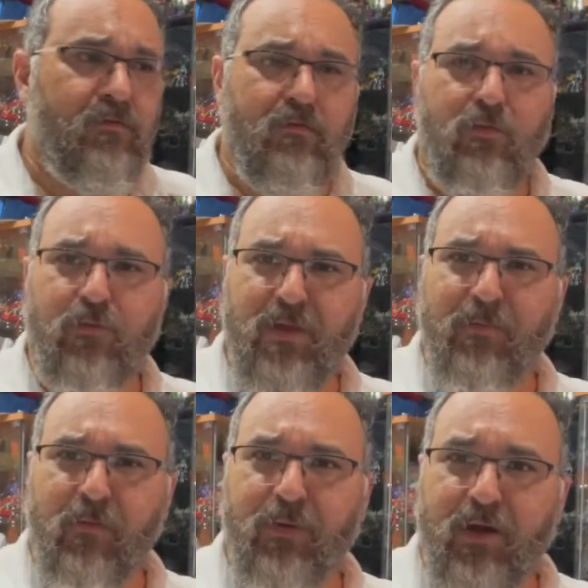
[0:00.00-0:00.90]
Were
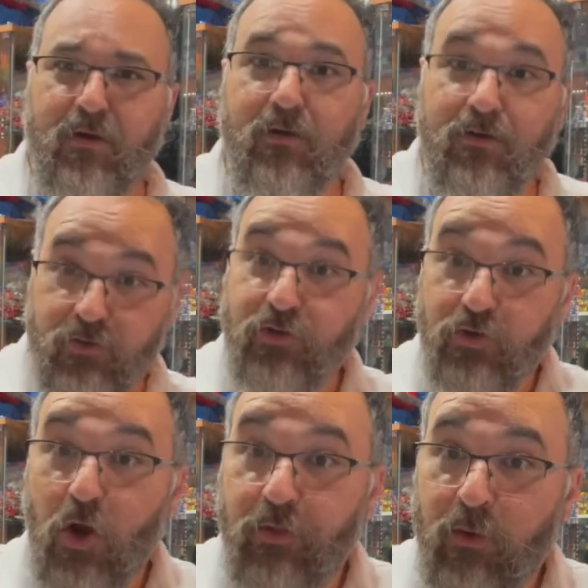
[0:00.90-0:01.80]
people butthurt?
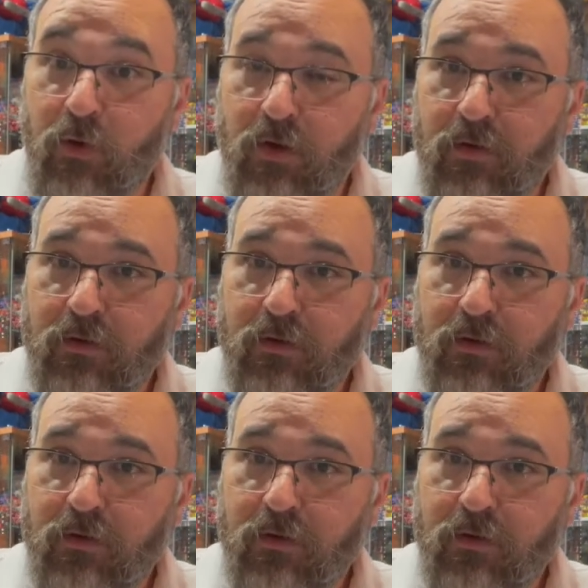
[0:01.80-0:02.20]
No, they weren't.